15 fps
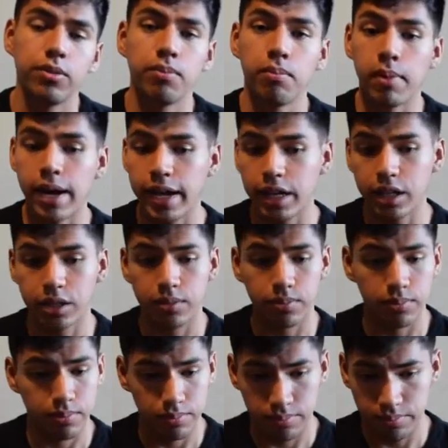My
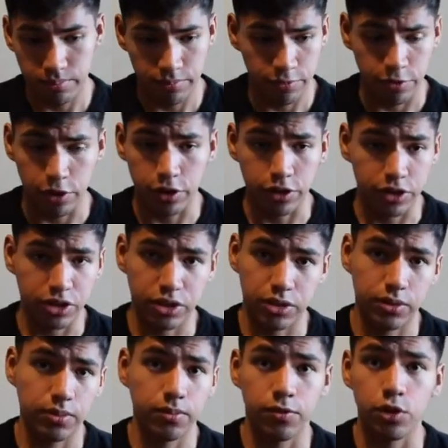
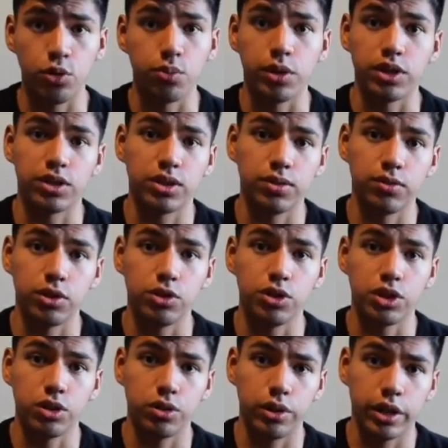first few months of
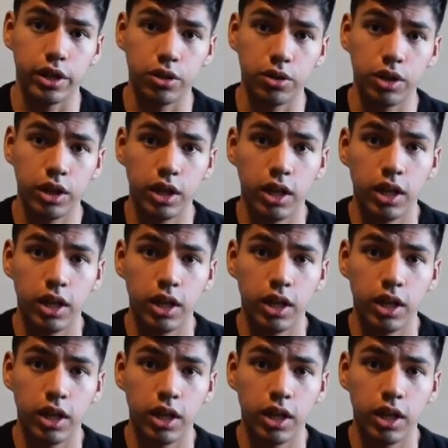using Grailed